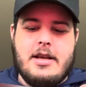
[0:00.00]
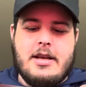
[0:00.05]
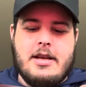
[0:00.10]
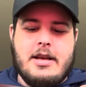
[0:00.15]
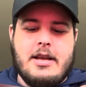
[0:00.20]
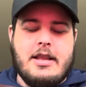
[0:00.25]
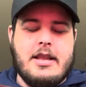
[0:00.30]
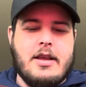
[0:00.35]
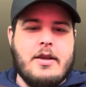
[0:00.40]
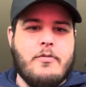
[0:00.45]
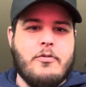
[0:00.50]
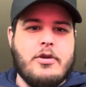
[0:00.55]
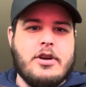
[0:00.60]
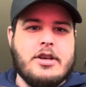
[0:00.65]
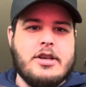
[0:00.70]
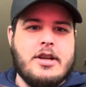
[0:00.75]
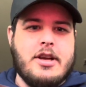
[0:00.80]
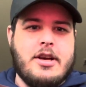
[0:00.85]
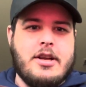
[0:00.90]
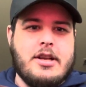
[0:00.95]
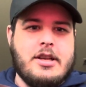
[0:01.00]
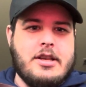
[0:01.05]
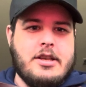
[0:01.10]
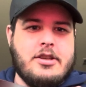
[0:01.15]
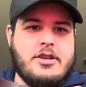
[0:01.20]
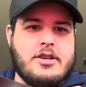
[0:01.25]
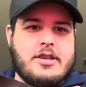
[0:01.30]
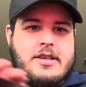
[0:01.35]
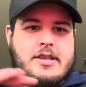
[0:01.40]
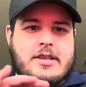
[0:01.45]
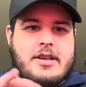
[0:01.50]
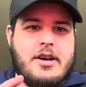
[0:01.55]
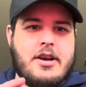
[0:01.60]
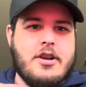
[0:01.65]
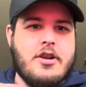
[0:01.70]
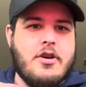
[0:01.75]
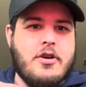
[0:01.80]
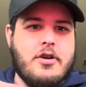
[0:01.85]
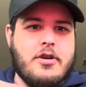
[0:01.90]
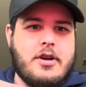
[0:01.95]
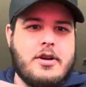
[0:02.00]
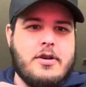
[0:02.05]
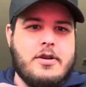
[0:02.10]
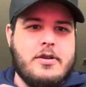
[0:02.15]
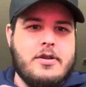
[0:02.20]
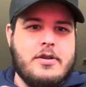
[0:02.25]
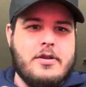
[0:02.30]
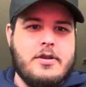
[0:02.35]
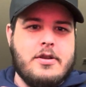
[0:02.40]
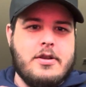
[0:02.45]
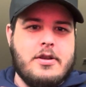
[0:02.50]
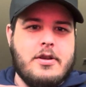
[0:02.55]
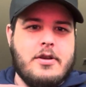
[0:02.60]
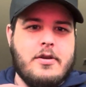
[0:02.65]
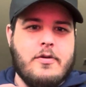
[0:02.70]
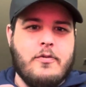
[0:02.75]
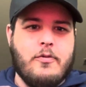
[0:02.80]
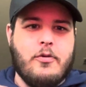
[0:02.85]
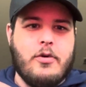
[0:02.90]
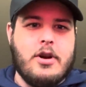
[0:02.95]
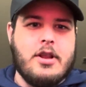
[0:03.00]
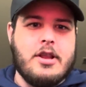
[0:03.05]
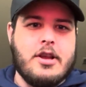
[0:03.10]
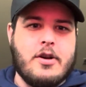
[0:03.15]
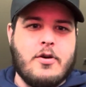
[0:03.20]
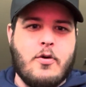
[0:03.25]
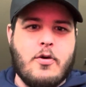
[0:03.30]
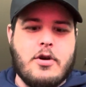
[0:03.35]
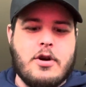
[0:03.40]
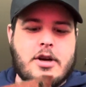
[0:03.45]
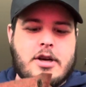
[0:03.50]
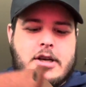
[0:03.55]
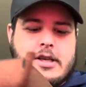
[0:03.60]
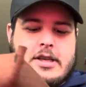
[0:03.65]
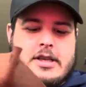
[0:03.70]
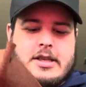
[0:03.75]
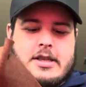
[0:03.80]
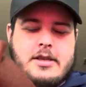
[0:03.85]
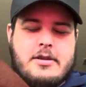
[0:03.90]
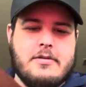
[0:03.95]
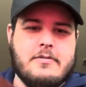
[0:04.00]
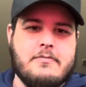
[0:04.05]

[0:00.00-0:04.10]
And then when you're done, just unhook one of the corners,